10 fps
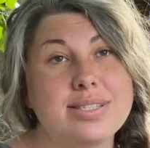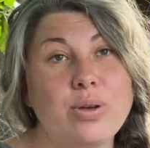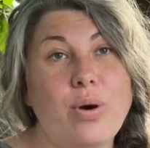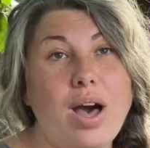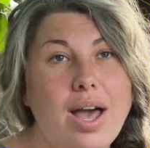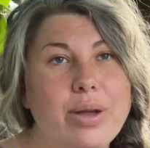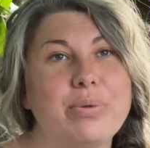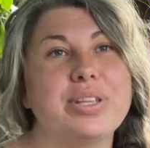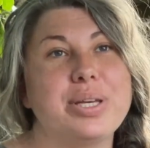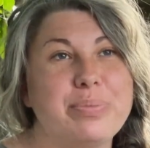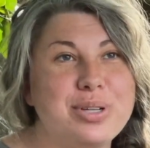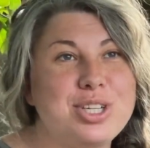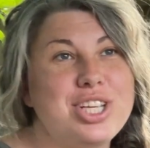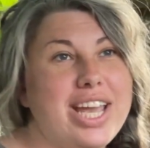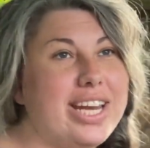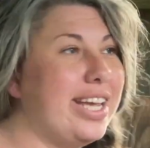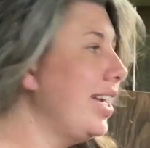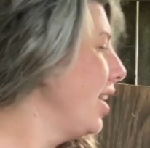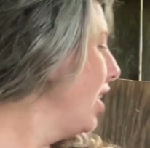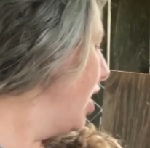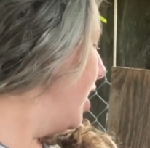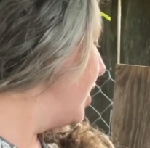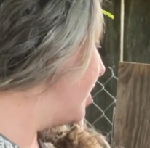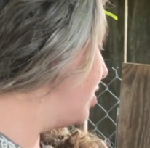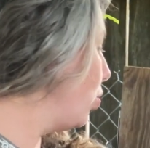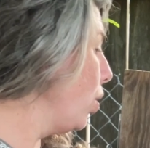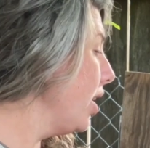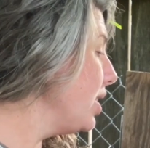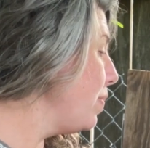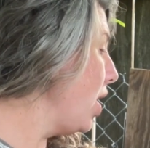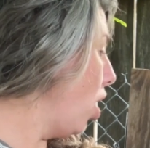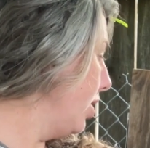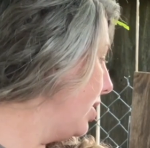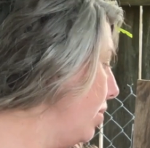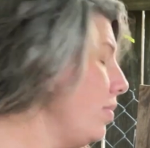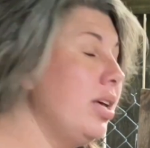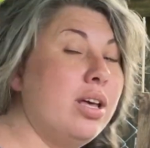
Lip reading: so I really appreciate it. This door has been awesome.